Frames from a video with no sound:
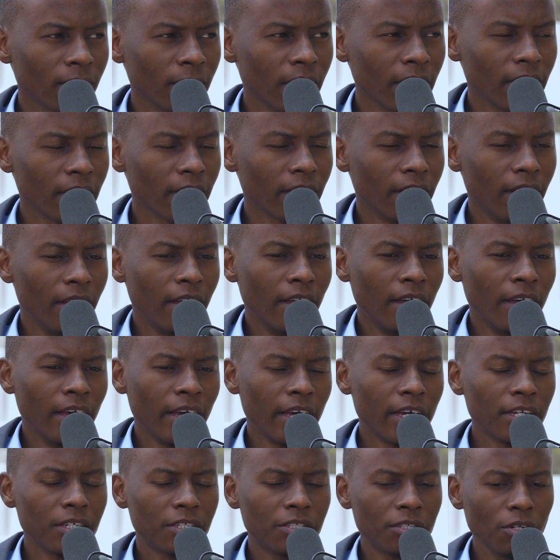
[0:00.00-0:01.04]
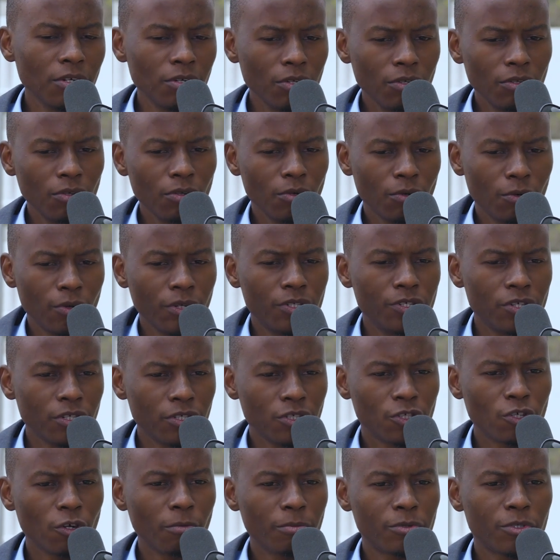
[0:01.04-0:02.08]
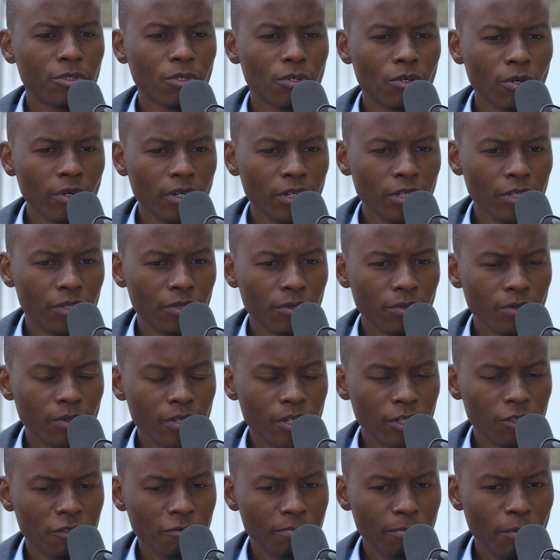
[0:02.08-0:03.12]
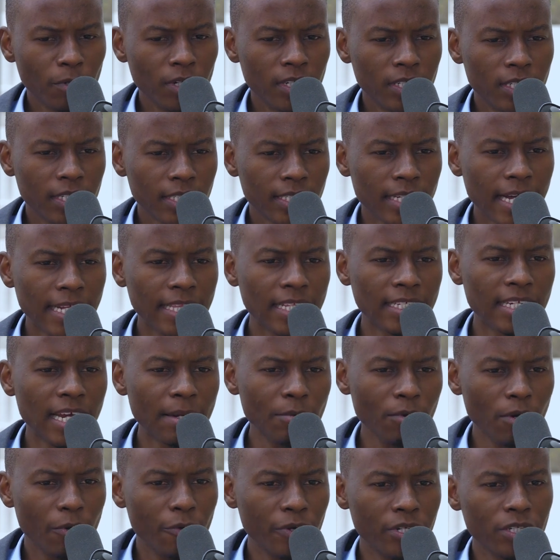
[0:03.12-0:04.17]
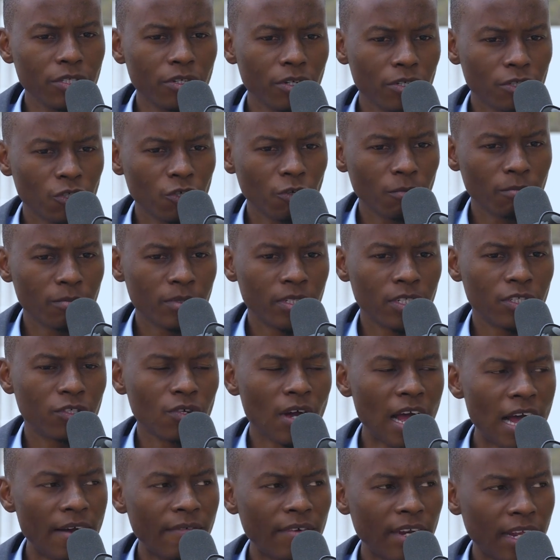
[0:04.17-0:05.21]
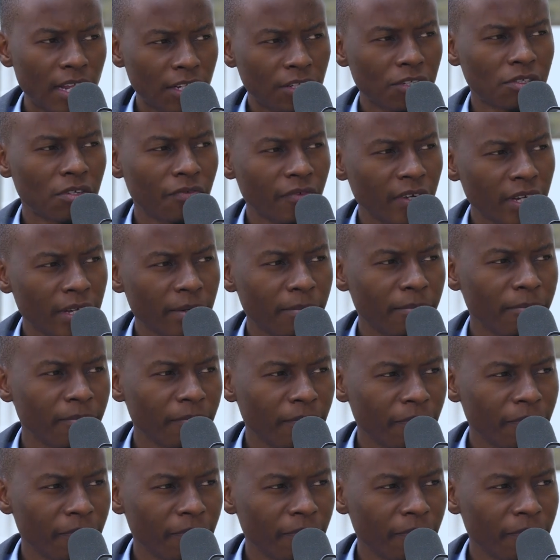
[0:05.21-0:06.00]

Yeah. And so you quit your job to go into politics. At the time you're quitting your job, did you have another source of income?